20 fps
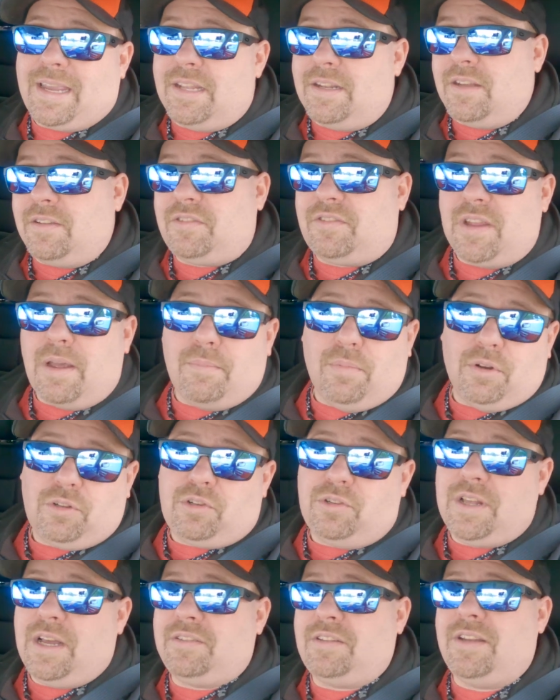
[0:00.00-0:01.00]
in December
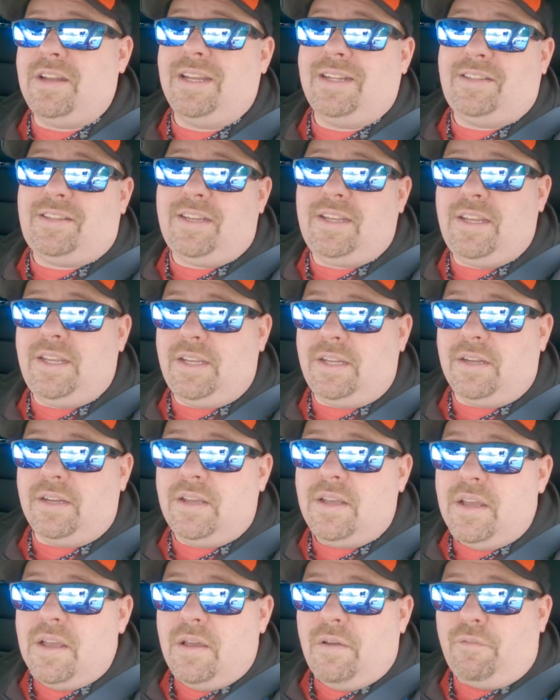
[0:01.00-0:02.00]

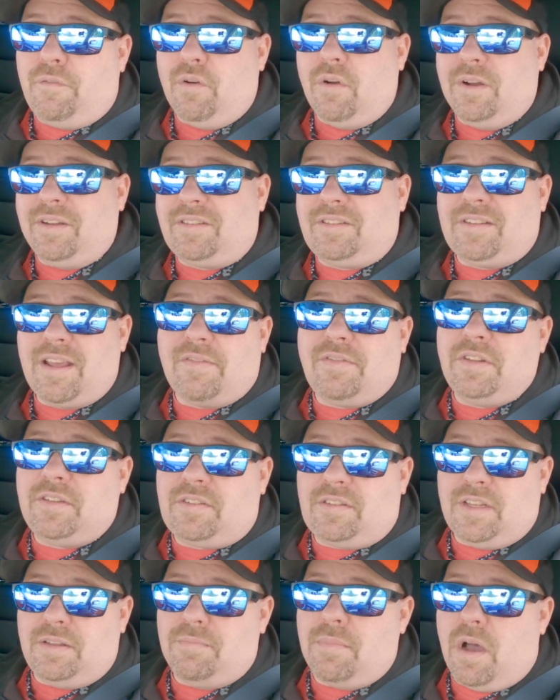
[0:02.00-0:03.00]
2019 for a
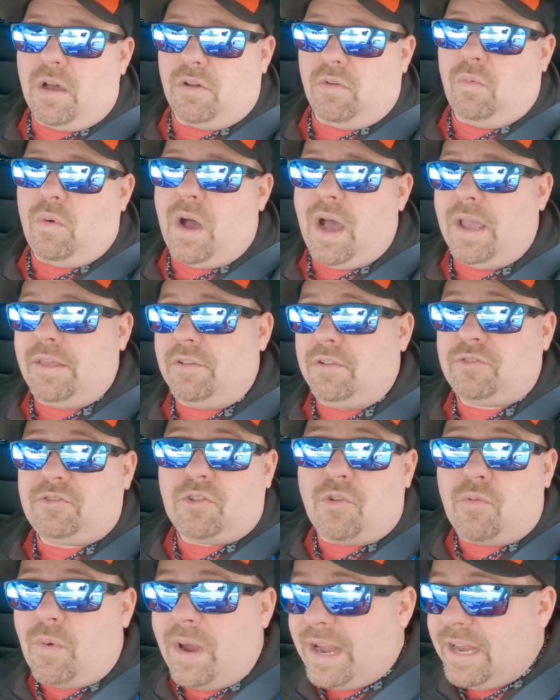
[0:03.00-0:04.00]
7-seat Model Y. They're
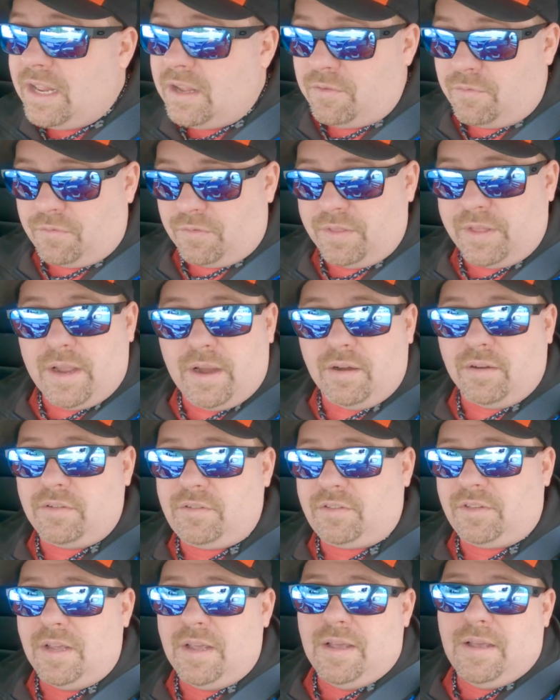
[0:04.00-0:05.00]
still waiting for
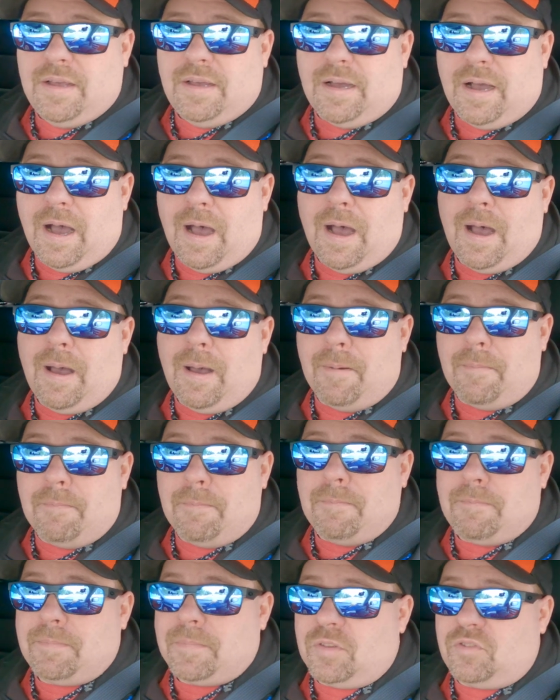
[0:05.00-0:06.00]
theirs.
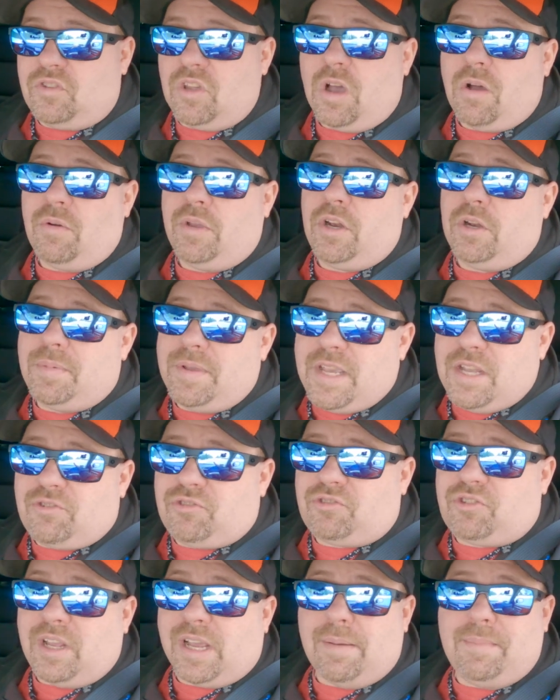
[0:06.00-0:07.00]
So it'll be
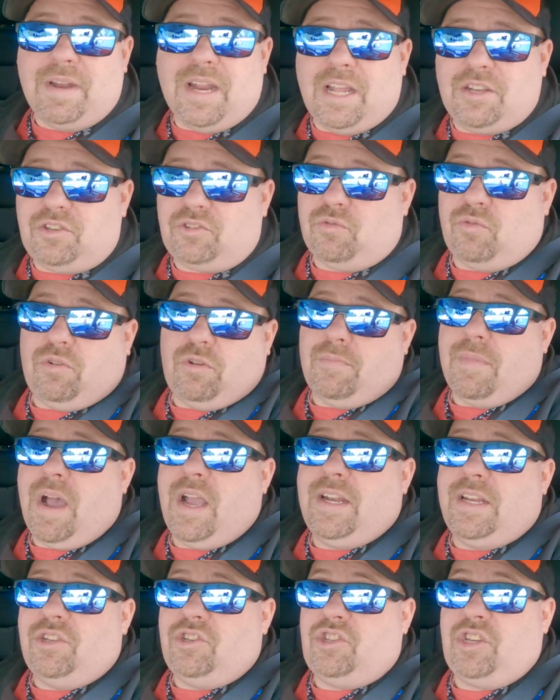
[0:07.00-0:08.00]
interesting. I mean, I just ordered
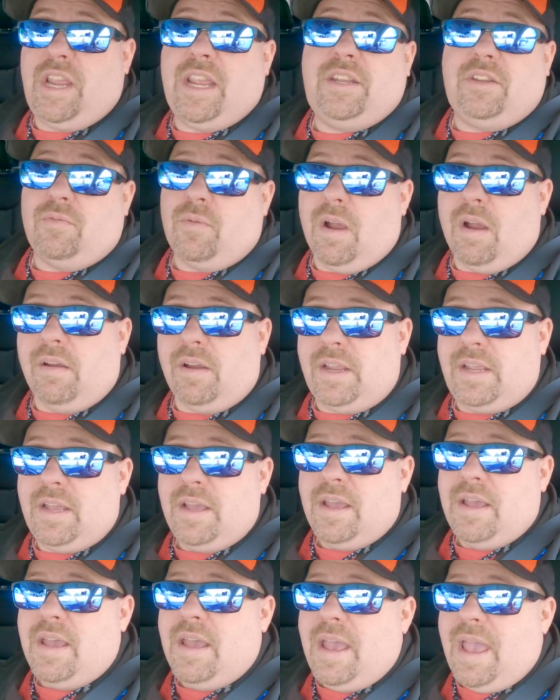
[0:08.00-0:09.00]
mine in January,
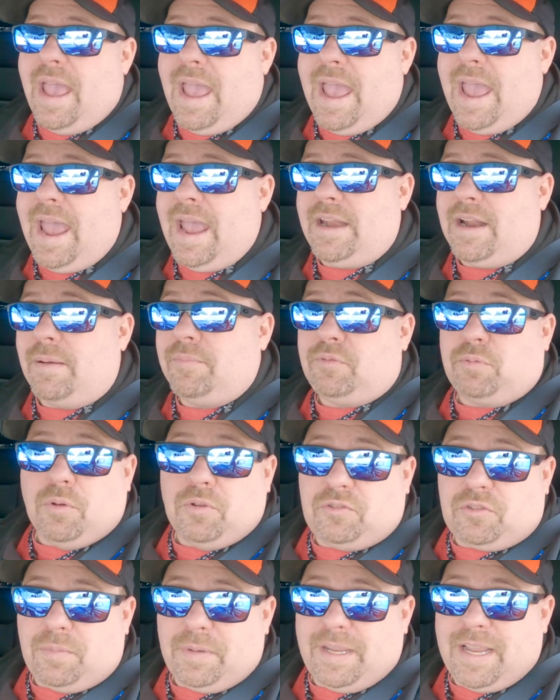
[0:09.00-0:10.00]
and I'm
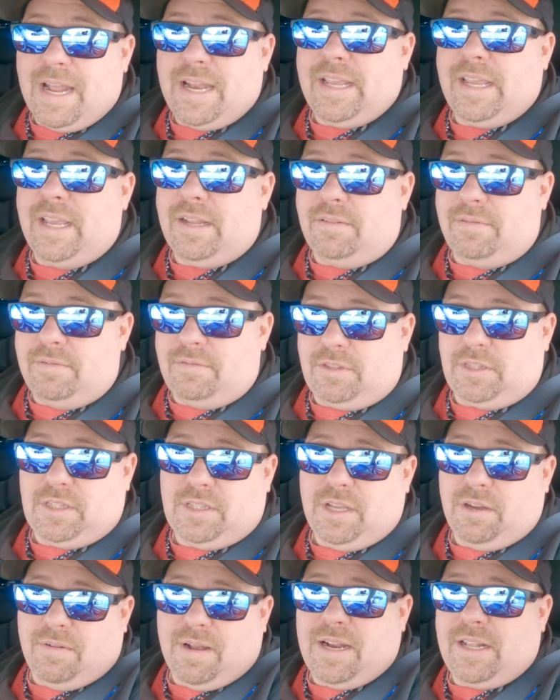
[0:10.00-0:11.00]
supposed to be getting it
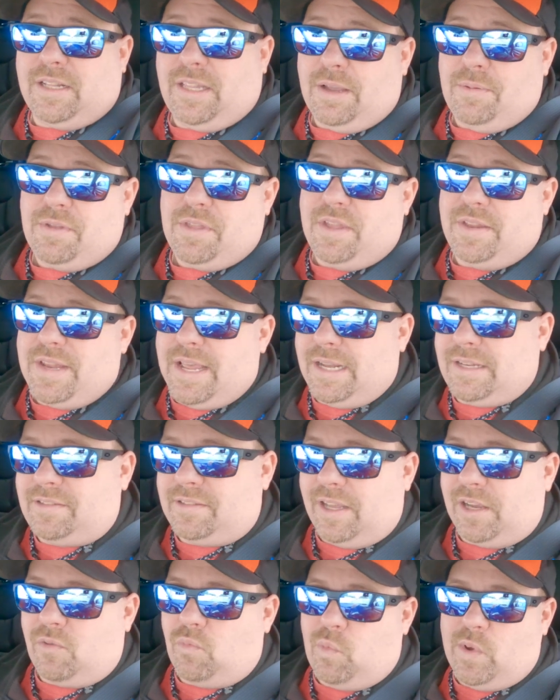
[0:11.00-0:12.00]
theoretically within the next
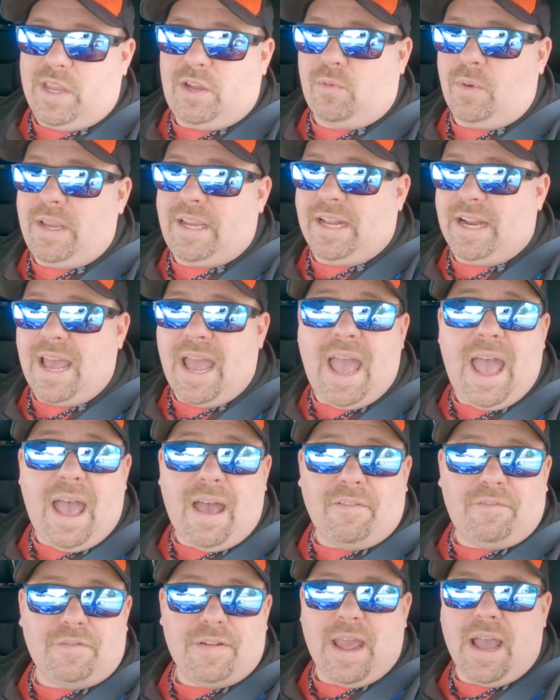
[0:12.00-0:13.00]
week and a
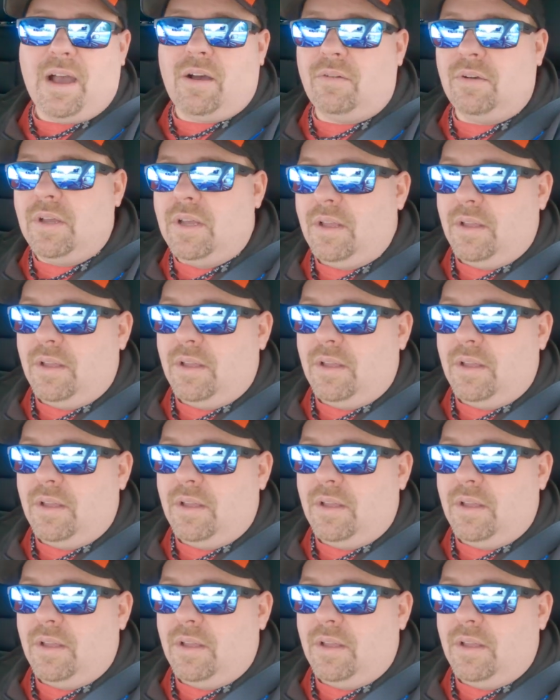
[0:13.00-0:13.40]
half. Now,